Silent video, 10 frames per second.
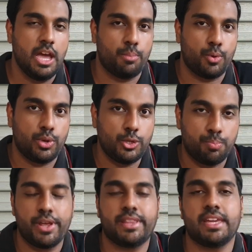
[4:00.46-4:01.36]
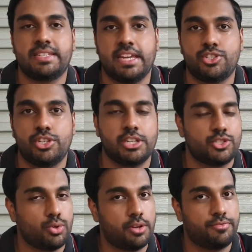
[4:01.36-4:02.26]
but when you break that tension, it
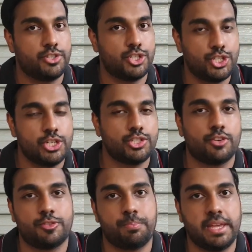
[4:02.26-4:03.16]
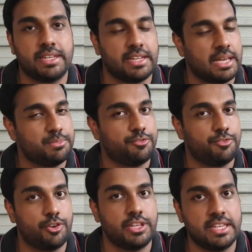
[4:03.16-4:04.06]
sort of just shears off the paint and comes off
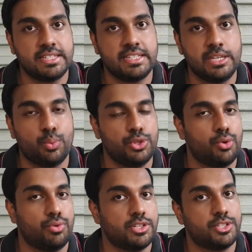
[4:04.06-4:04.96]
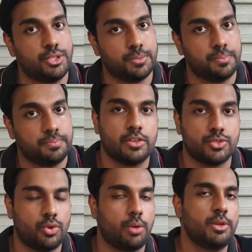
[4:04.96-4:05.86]
very easily with no residue.
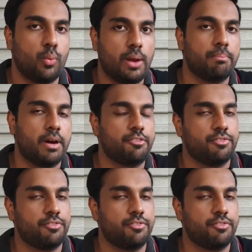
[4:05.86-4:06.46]
So normally one buff